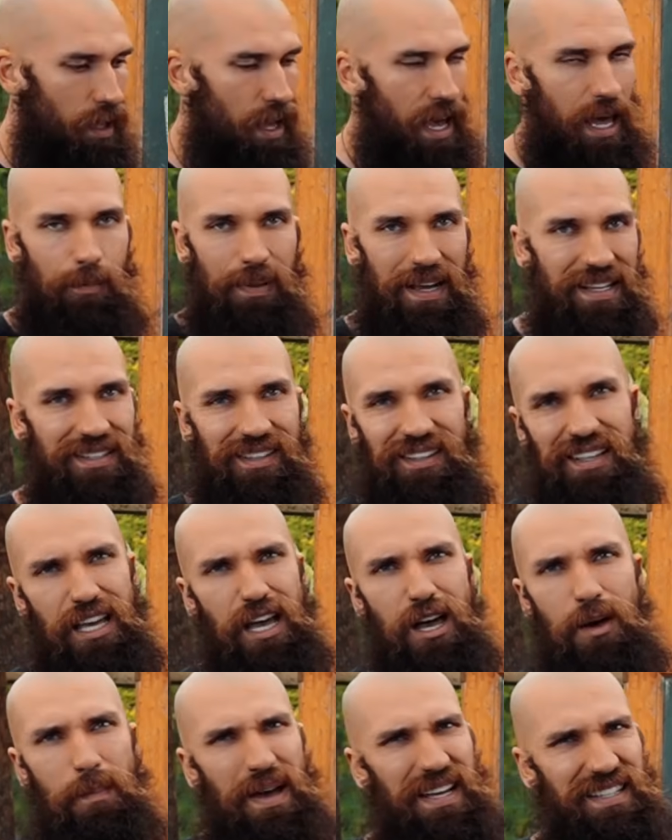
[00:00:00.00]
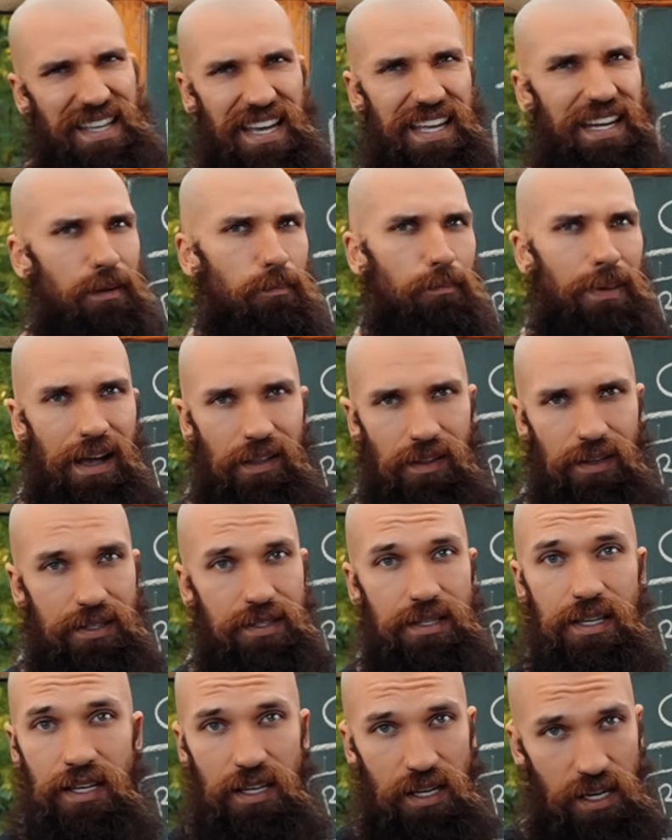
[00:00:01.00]
and basically maintaining
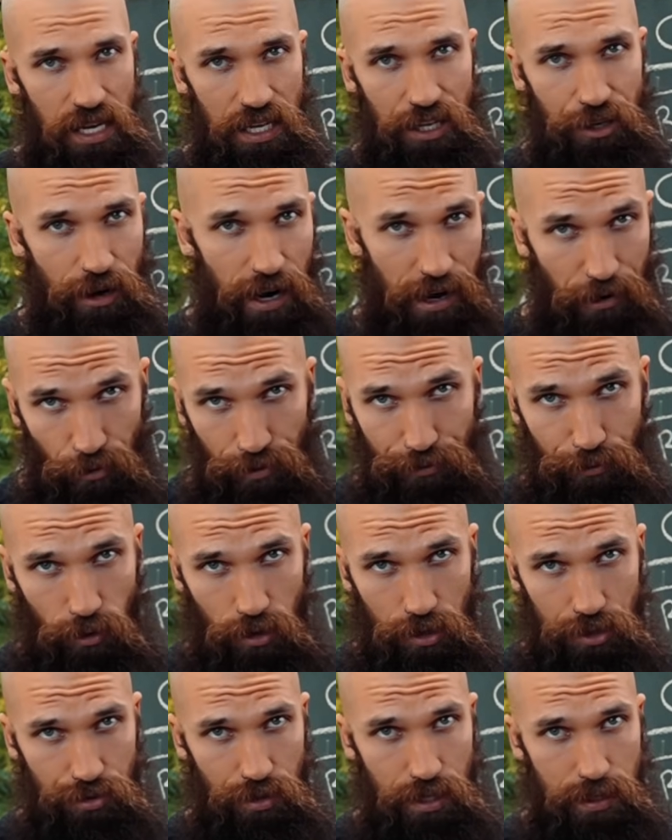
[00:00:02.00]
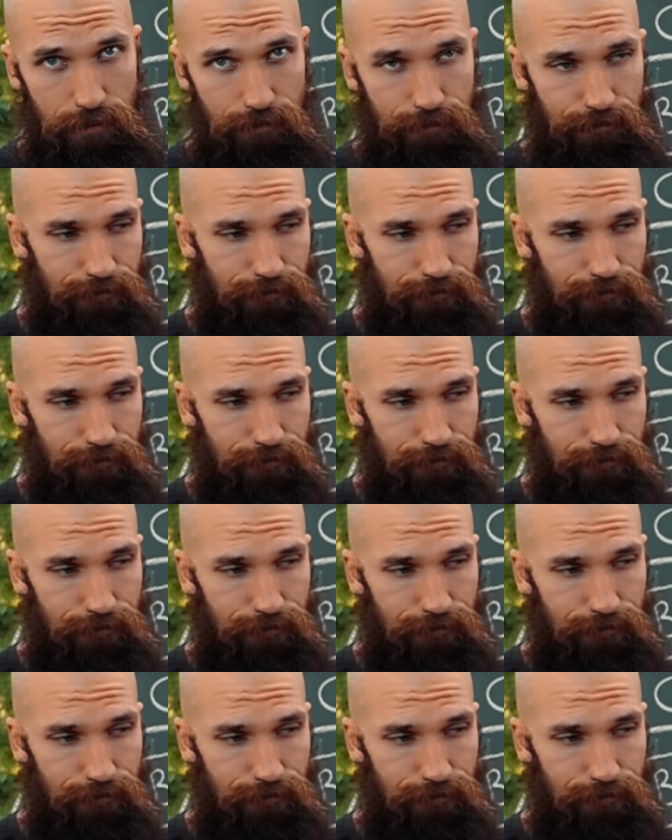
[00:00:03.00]
balance in your agroforestry.